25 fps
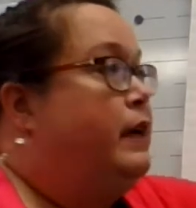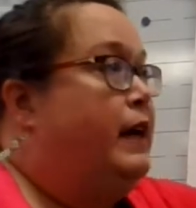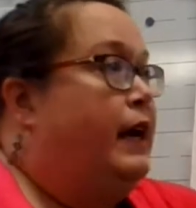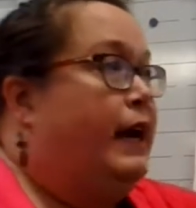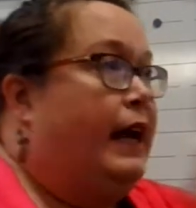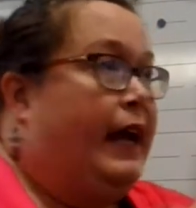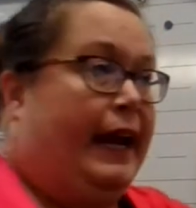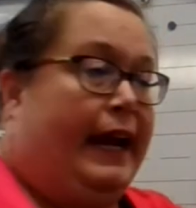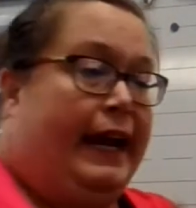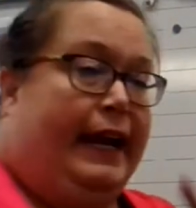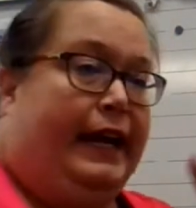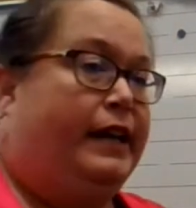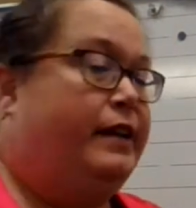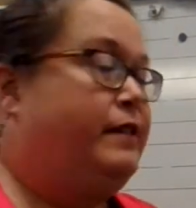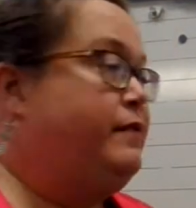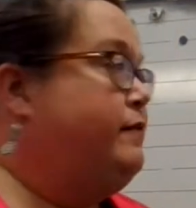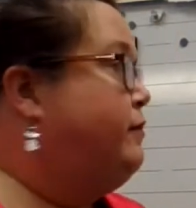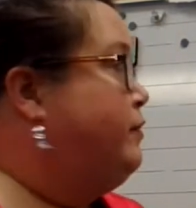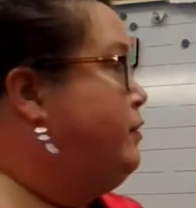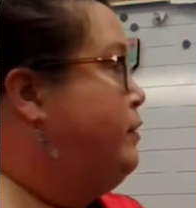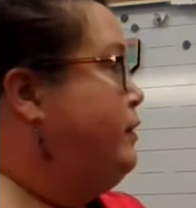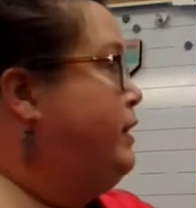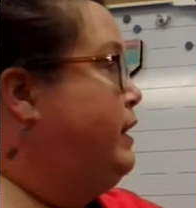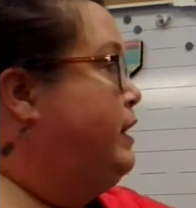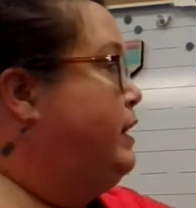and
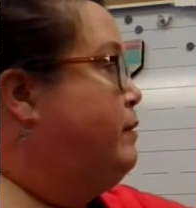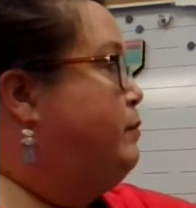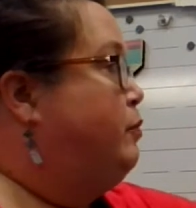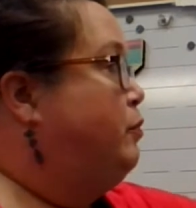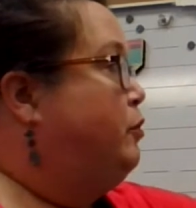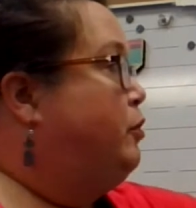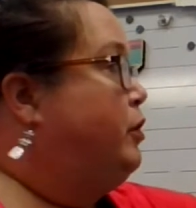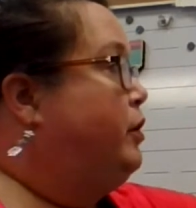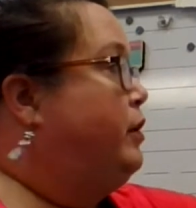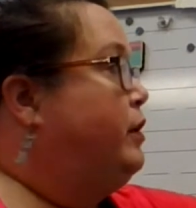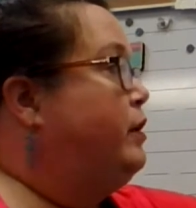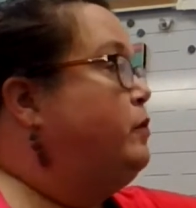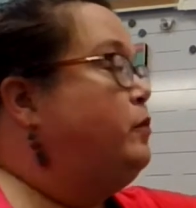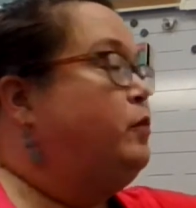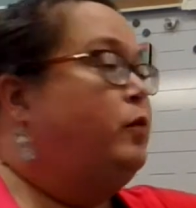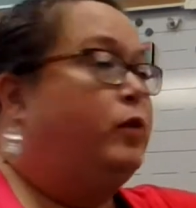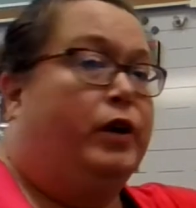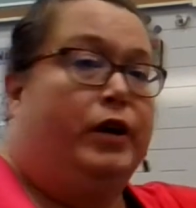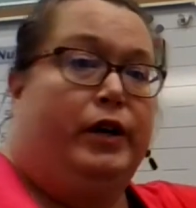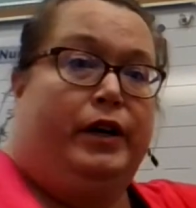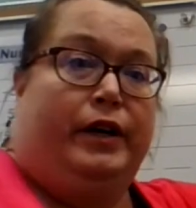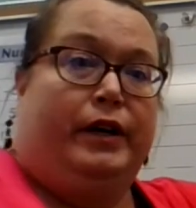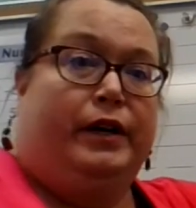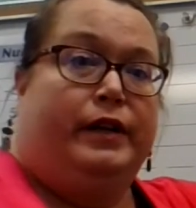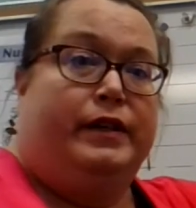for the important
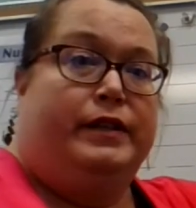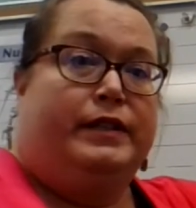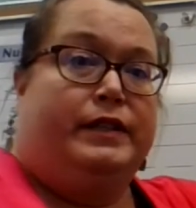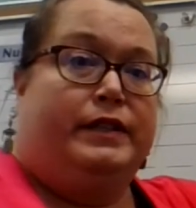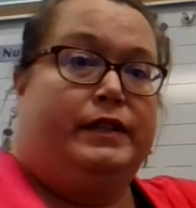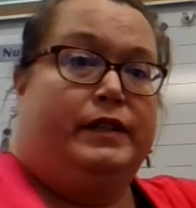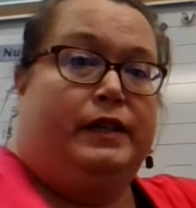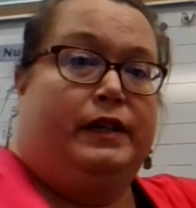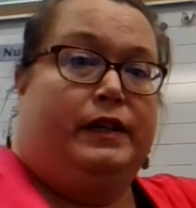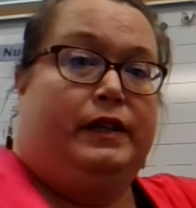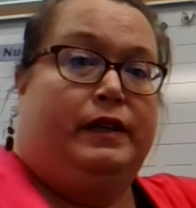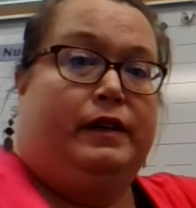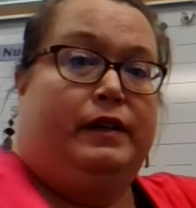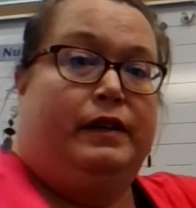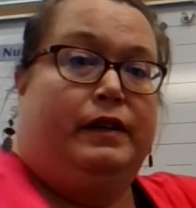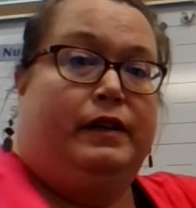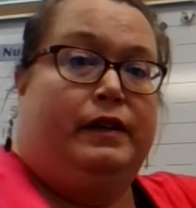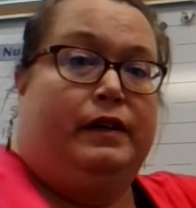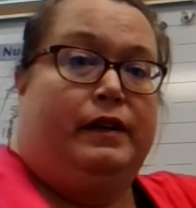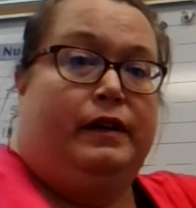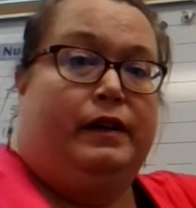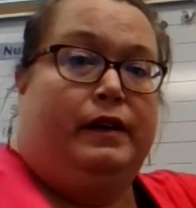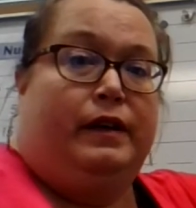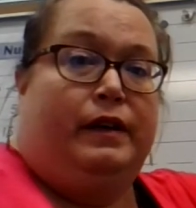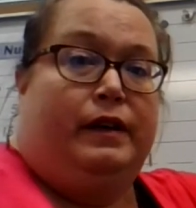words
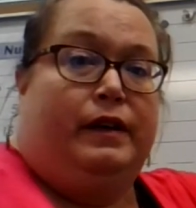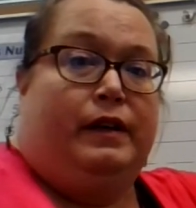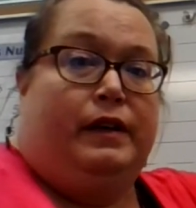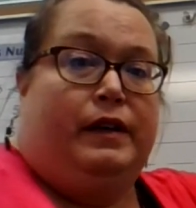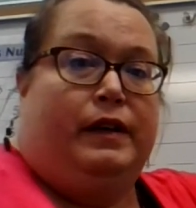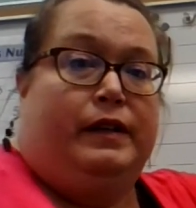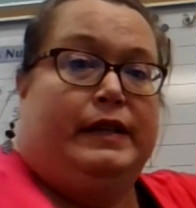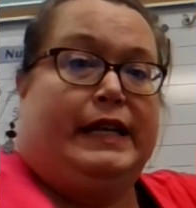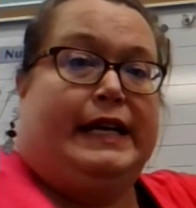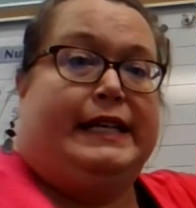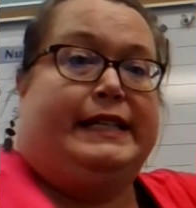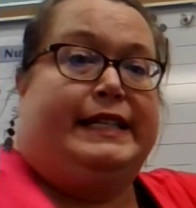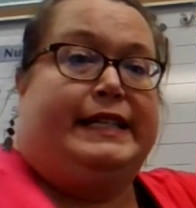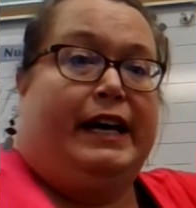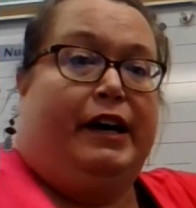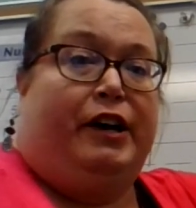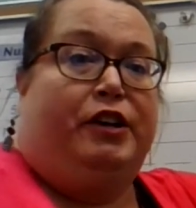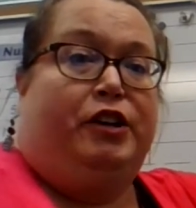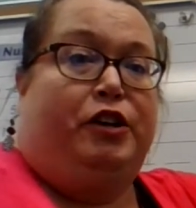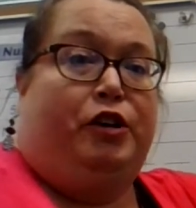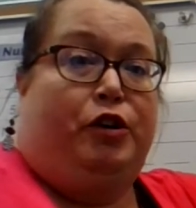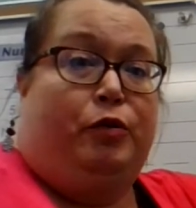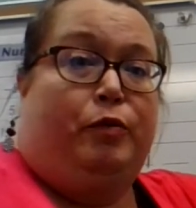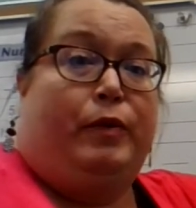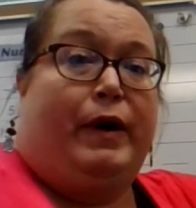that tell
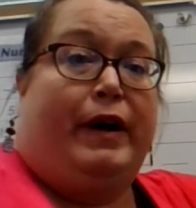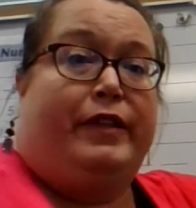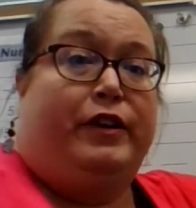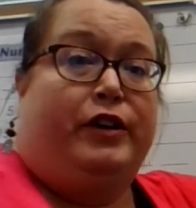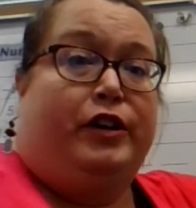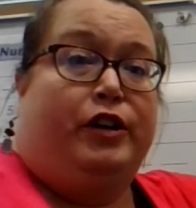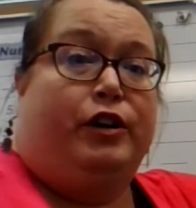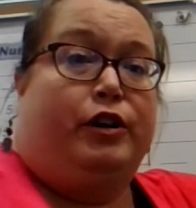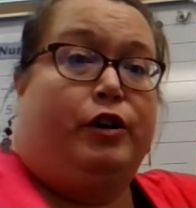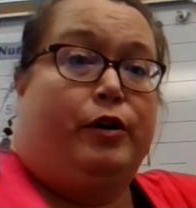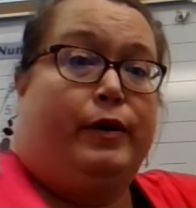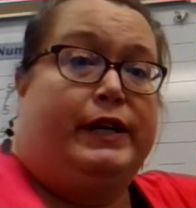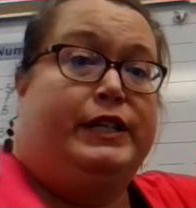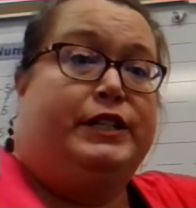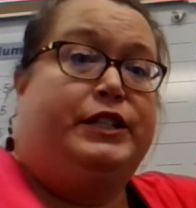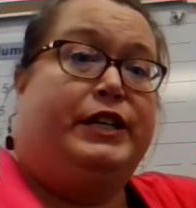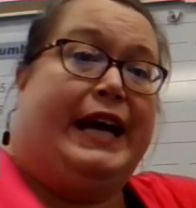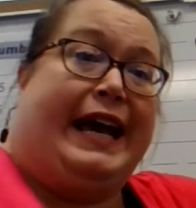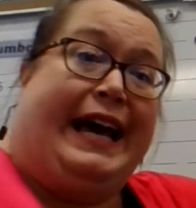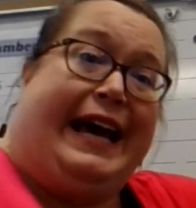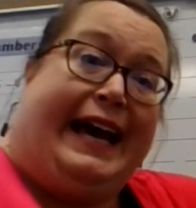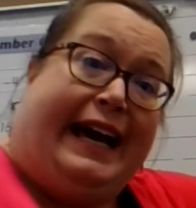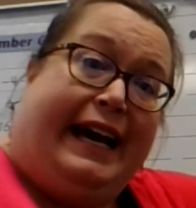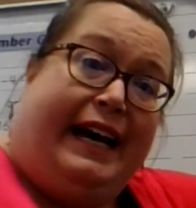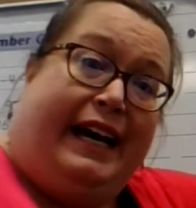you whether you're going to
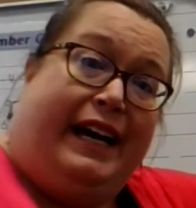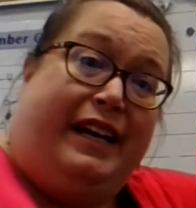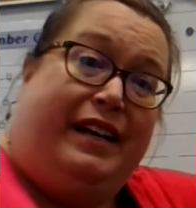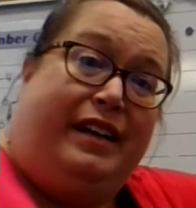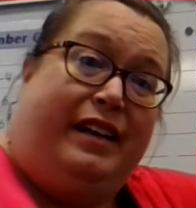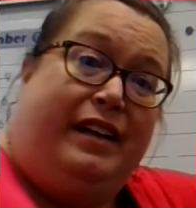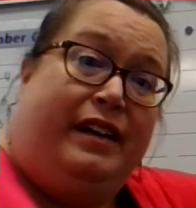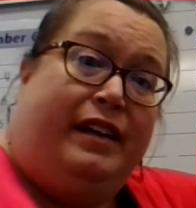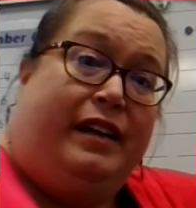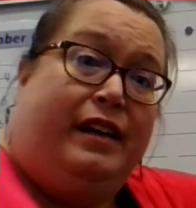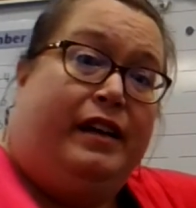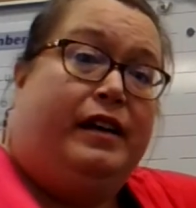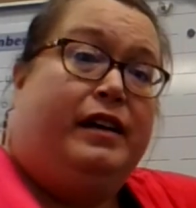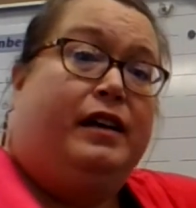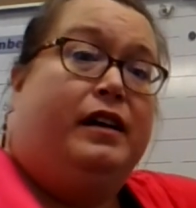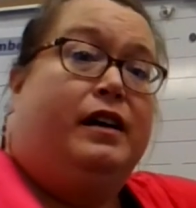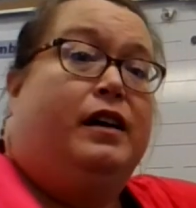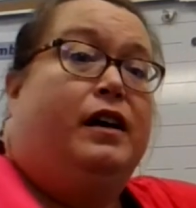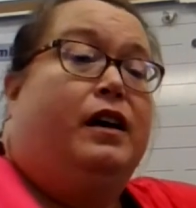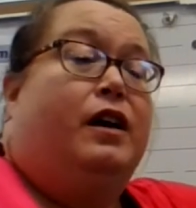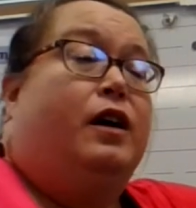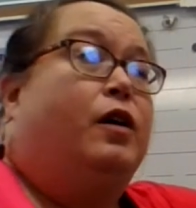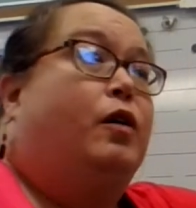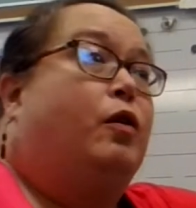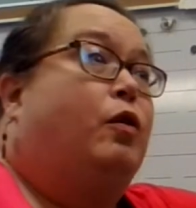add
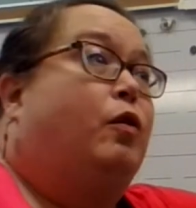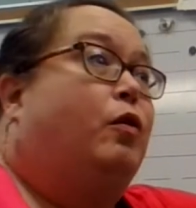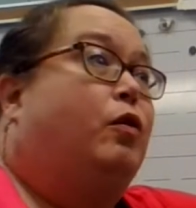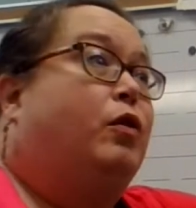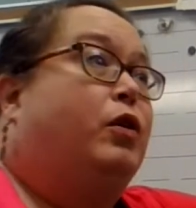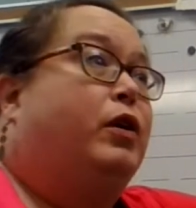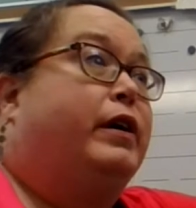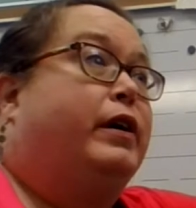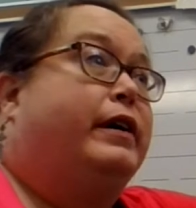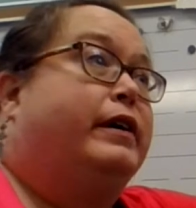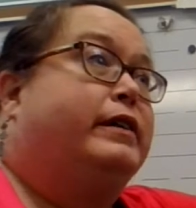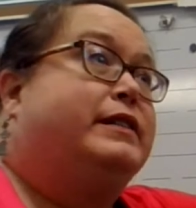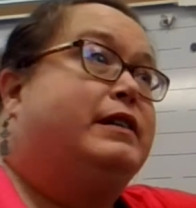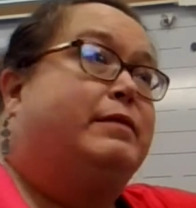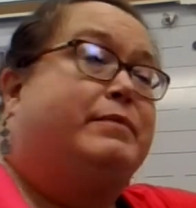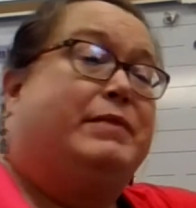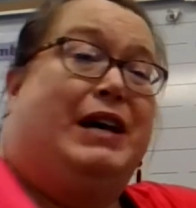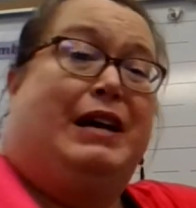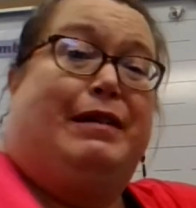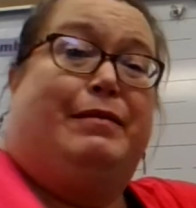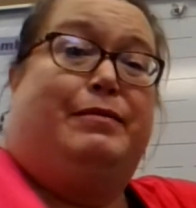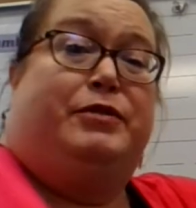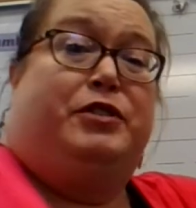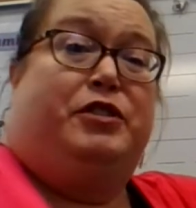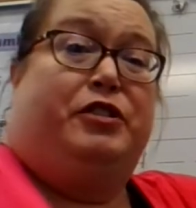or
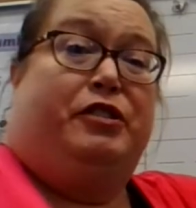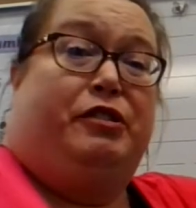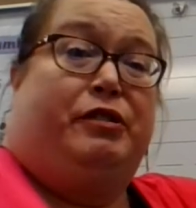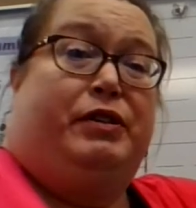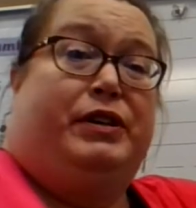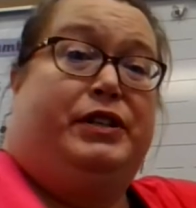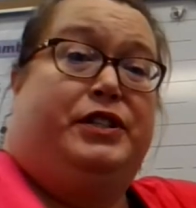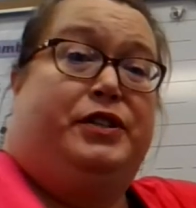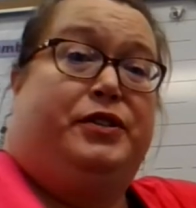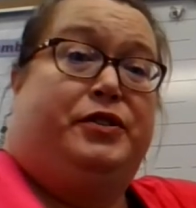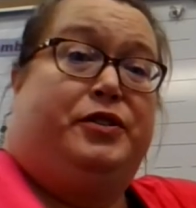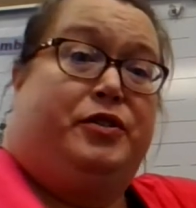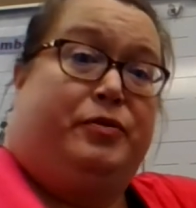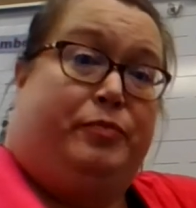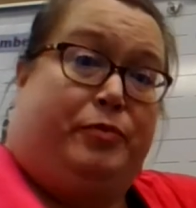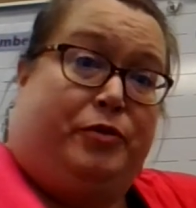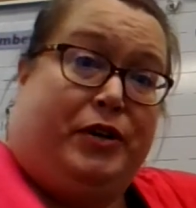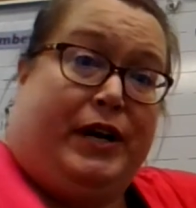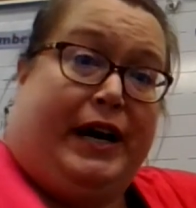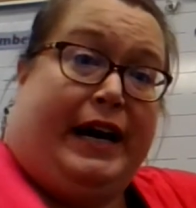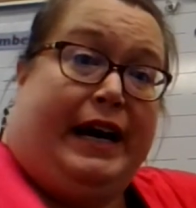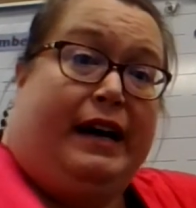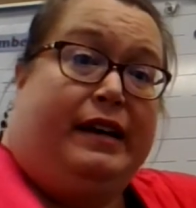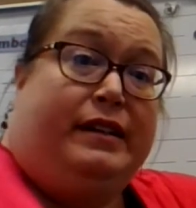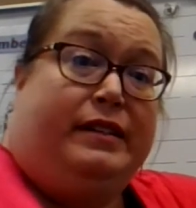sometimes you're going to
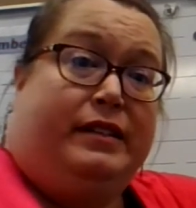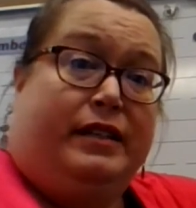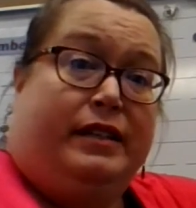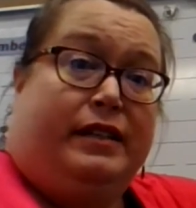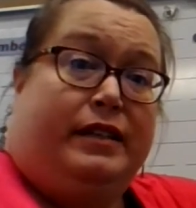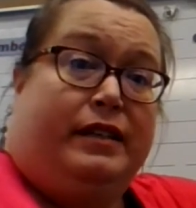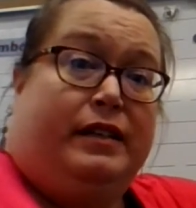subtract.